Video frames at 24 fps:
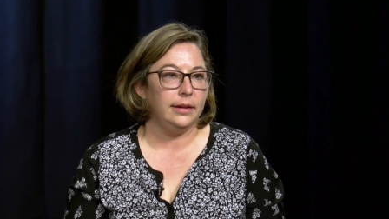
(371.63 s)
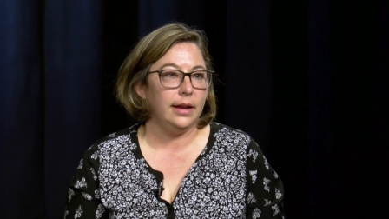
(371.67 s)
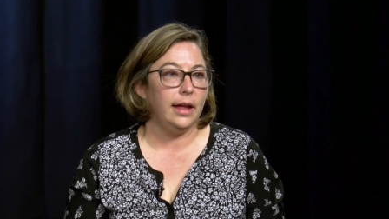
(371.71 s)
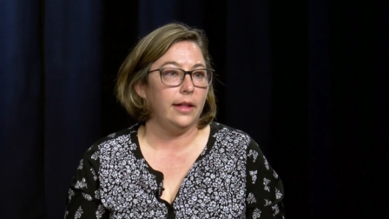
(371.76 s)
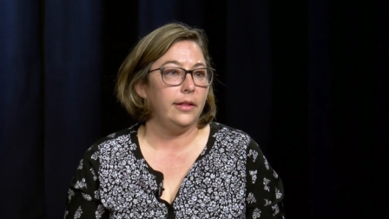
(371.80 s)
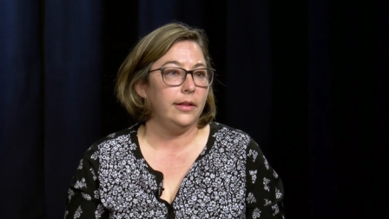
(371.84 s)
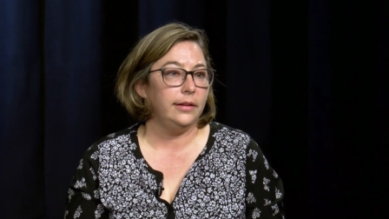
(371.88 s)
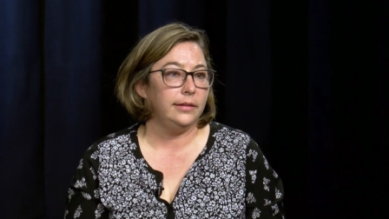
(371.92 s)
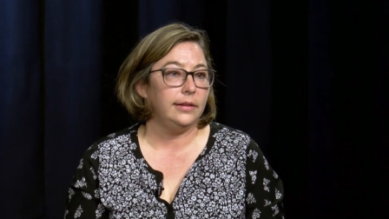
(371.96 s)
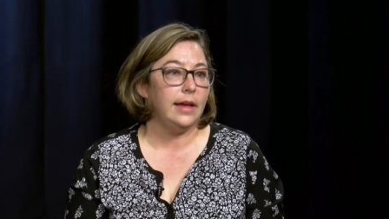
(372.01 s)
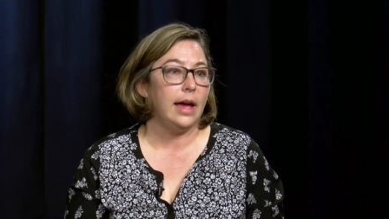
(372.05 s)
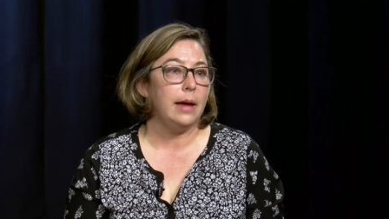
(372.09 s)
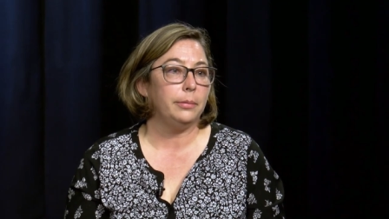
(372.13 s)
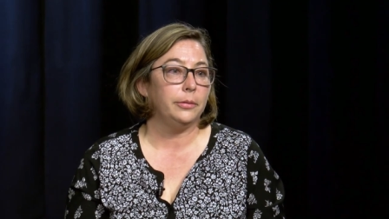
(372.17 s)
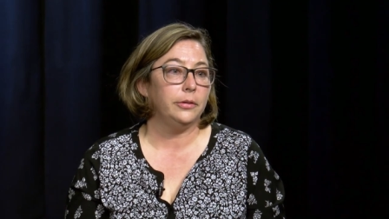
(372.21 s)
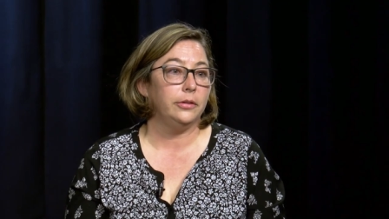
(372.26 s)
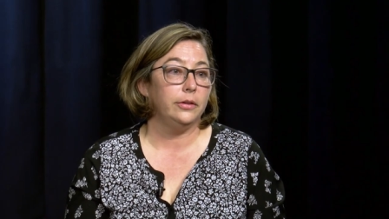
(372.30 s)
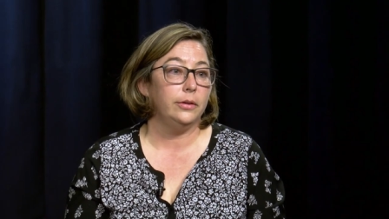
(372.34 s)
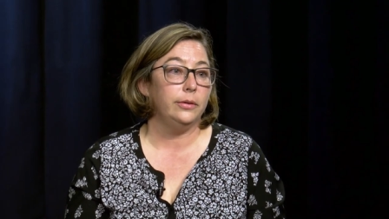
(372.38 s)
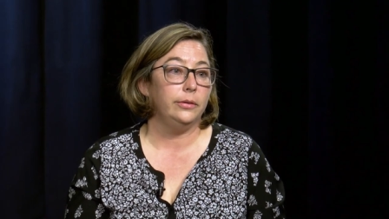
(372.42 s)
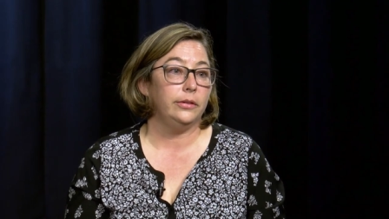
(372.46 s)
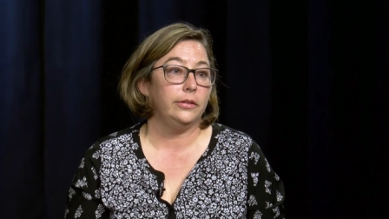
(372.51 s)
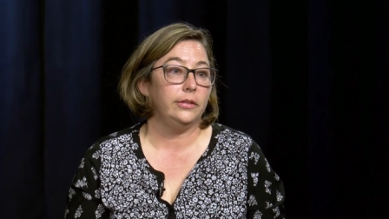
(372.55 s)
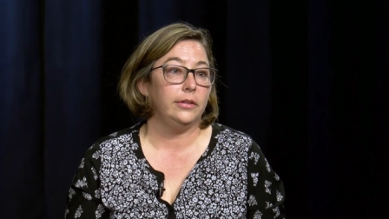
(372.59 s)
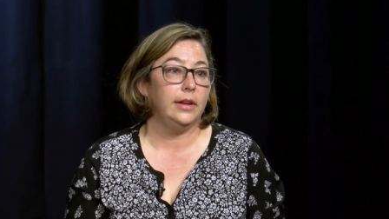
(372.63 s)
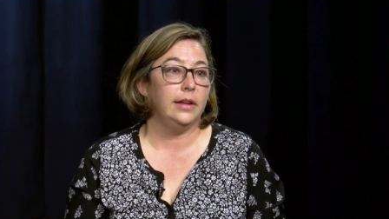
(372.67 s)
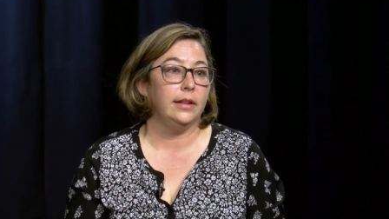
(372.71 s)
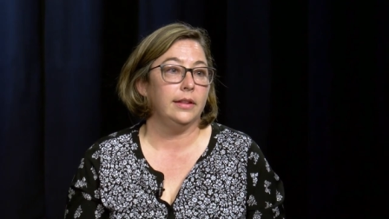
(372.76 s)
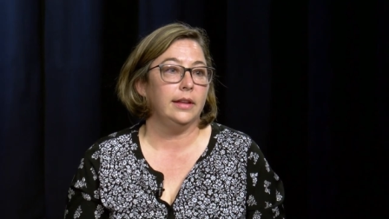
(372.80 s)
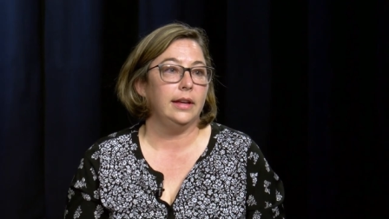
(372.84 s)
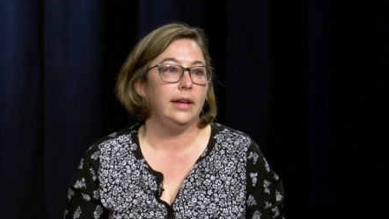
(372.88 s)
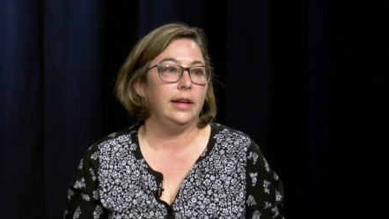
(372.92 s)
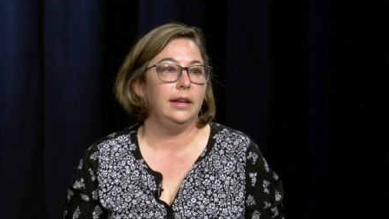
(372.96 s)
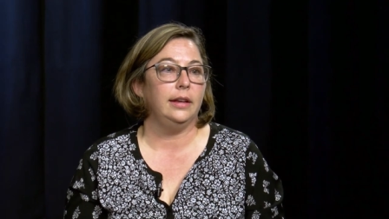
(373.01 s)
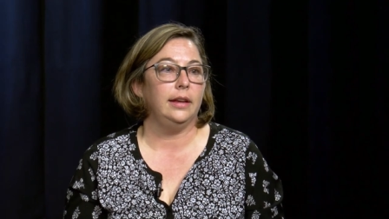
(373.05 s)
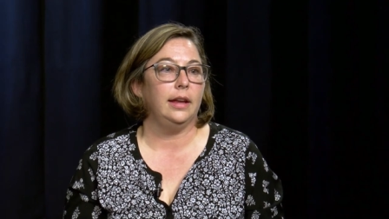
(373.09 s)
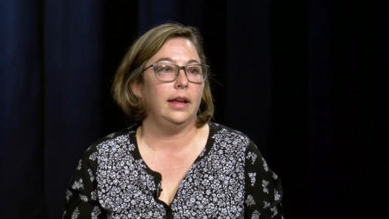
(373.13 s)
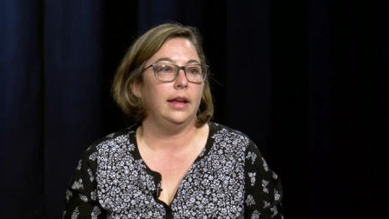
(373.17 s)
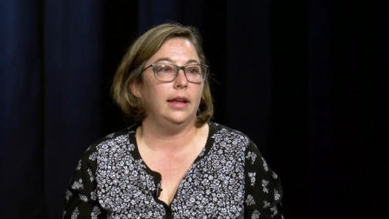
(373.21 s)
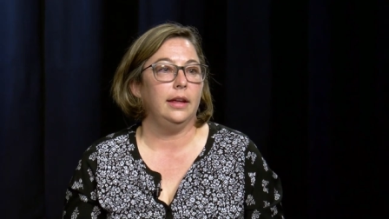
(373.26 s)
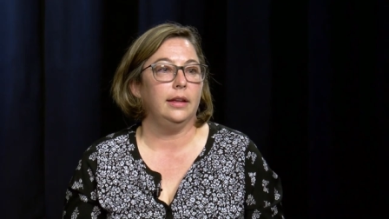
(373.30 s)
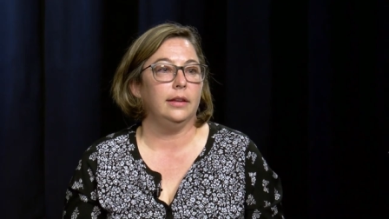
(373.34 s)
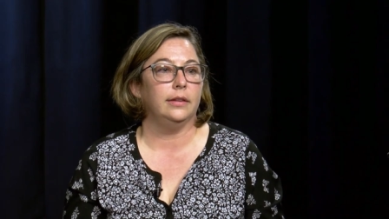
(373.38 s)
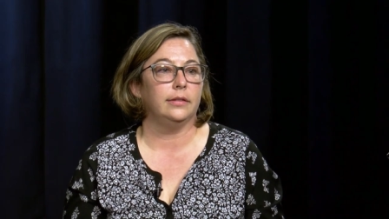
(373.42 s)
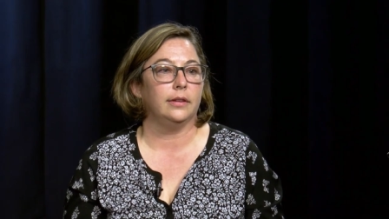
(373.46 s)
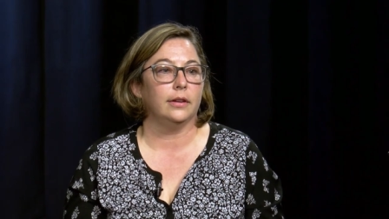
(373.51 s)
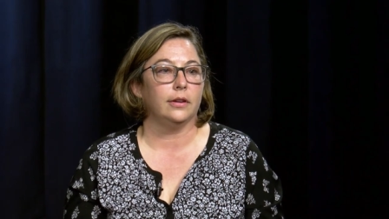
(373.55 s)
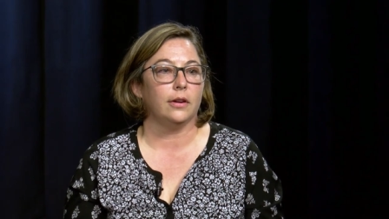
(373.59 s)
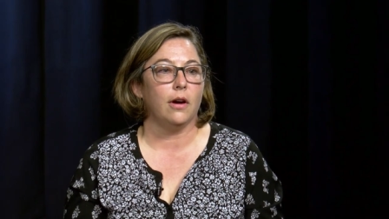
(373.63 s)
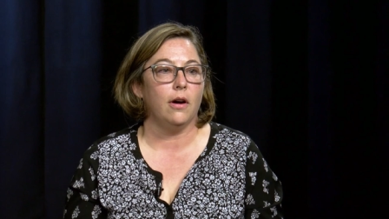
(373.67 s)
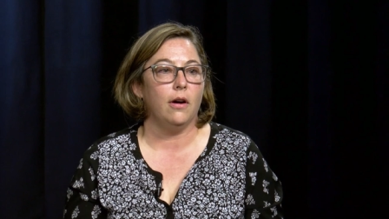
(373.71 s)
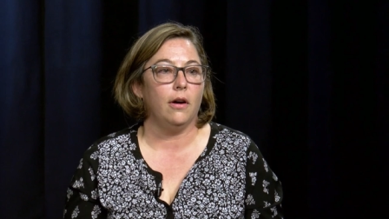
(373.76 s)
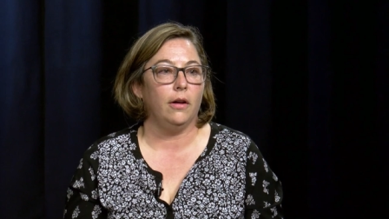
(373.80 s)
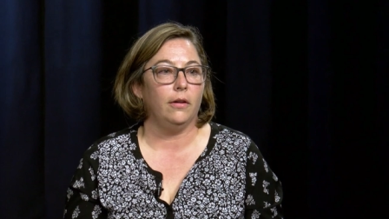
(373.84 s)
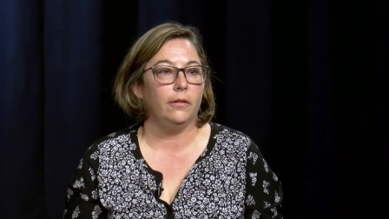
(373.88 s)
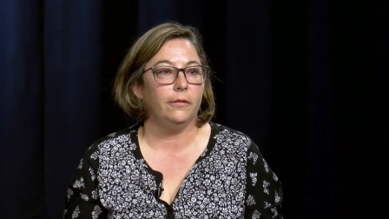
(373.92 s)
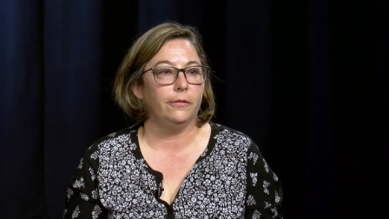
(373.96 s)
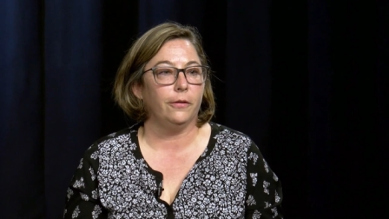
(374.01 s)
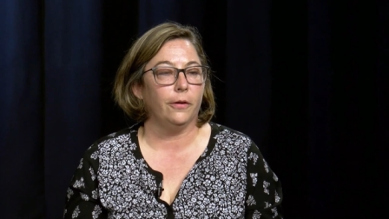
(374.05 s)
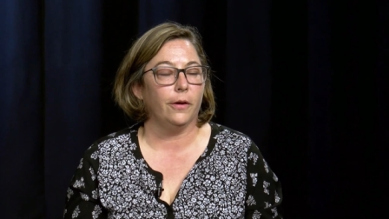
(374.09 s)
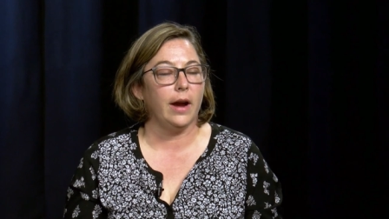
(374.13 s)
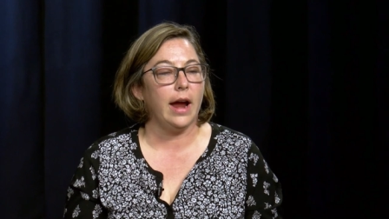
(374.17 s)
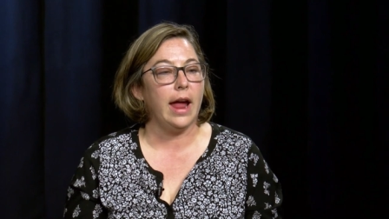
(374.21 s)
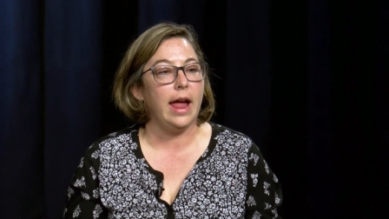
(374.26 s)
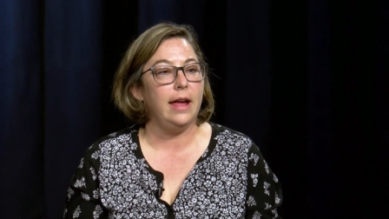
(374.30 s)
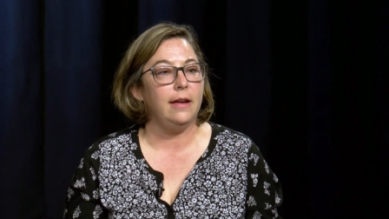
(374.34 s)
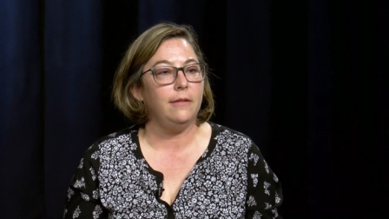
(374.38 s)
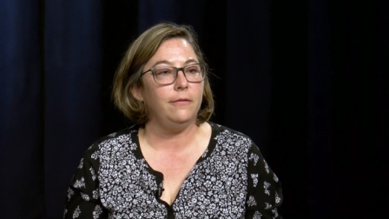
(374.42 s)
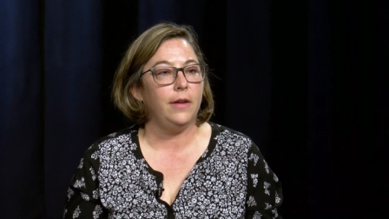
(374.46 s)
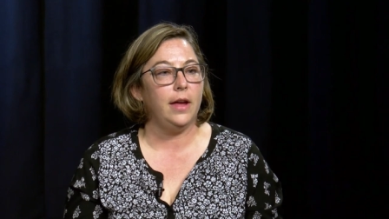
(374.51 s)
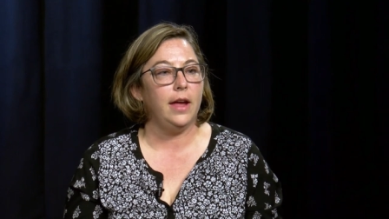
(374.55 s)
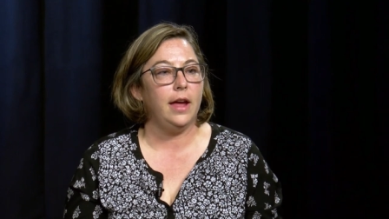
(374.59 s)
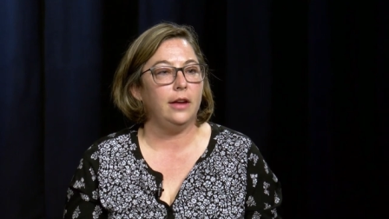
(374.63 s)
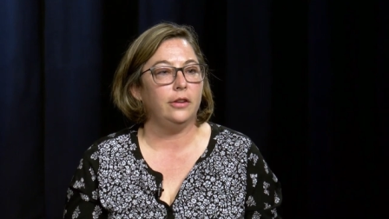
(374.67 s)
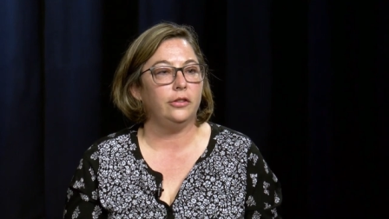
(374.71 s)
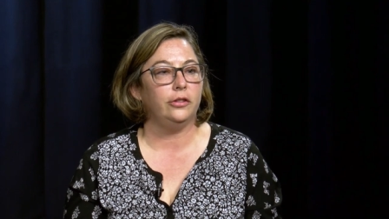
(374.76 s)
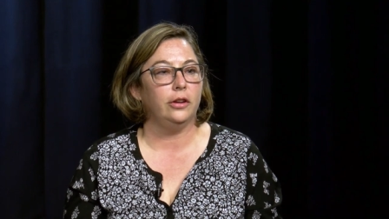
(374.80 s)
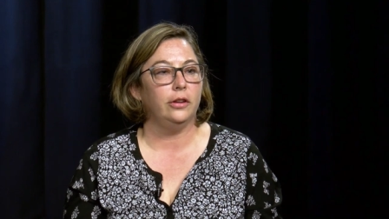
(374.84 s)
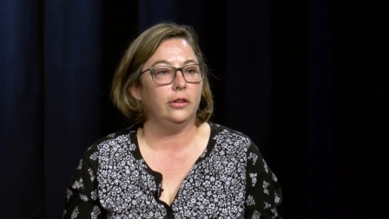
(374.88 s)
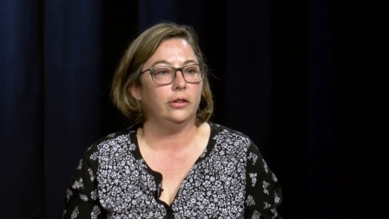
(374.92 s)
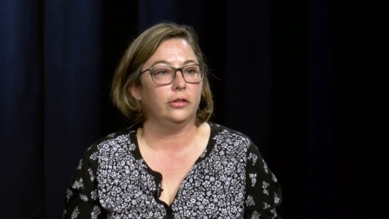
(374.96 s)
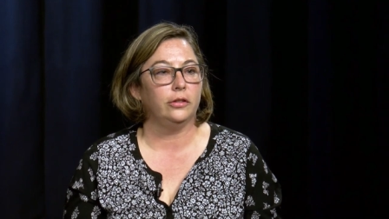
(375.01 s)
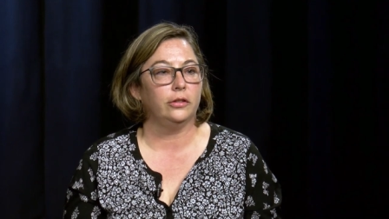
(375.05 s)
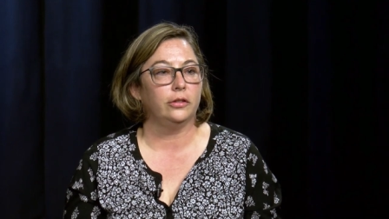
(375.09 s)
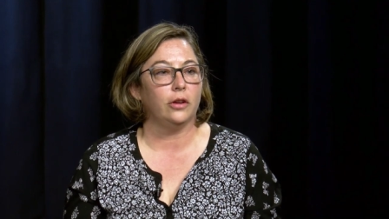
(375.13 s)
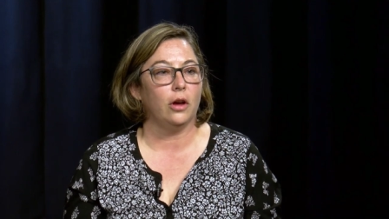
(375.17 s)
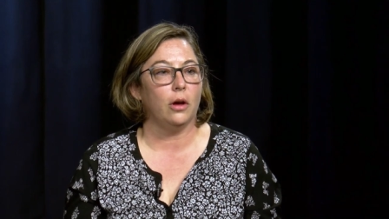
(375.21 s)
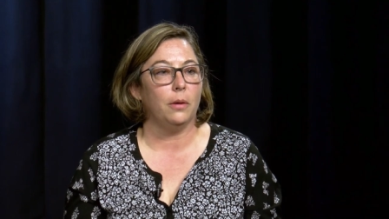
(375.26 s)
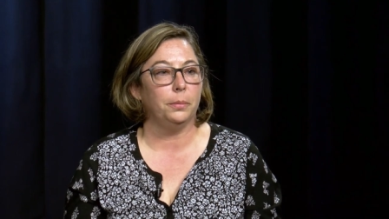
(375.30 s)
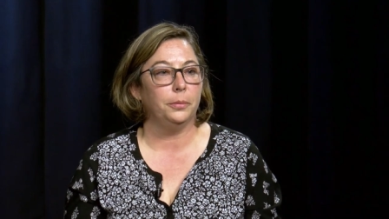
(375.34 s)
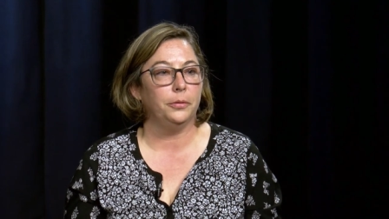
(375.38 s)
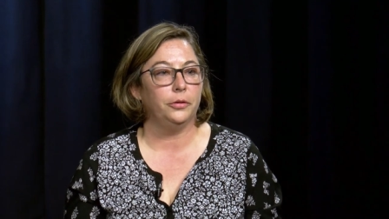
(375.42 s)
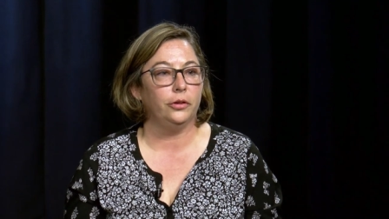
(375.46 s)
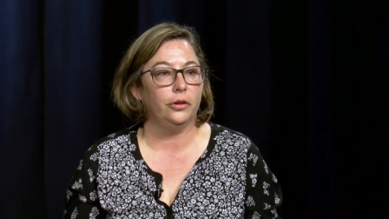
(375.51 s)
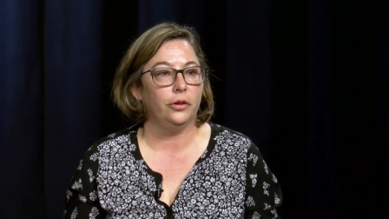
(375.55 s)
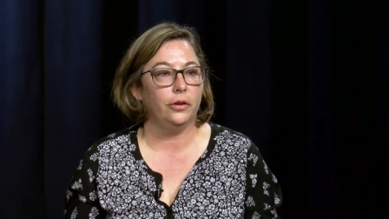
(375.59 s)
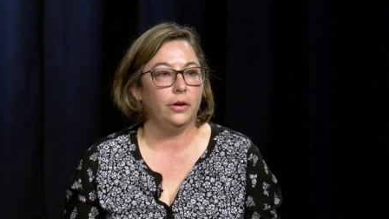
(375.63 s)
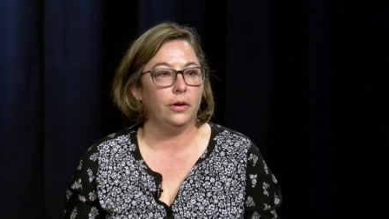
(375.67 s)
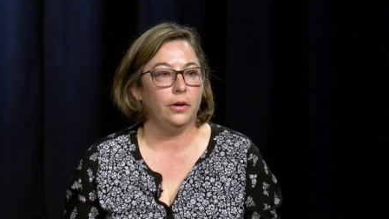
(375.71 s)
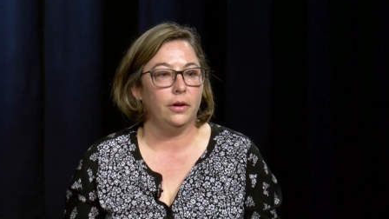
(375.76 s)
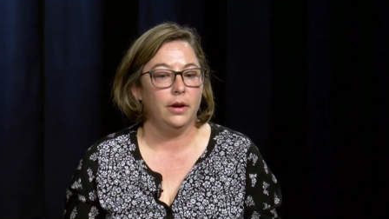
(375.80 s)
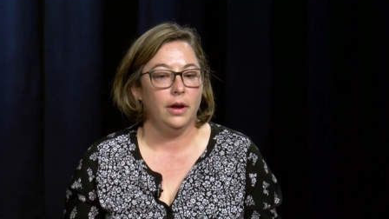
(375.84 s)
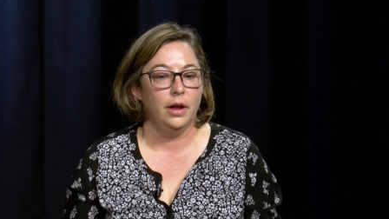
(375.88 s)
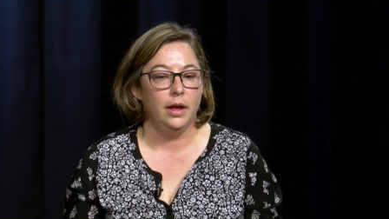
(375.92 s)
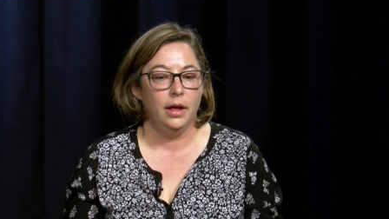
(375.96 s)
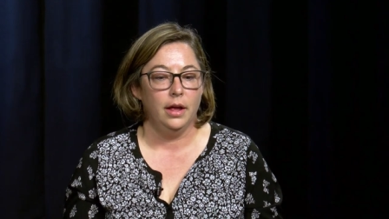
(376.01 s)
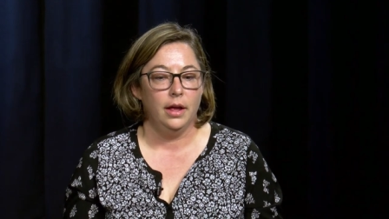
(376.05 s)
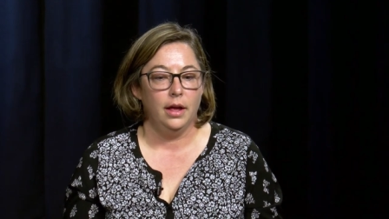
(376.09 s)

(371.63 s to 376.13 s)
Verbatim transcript: Nellis Absolute Ceiling is a call for aviation sculpture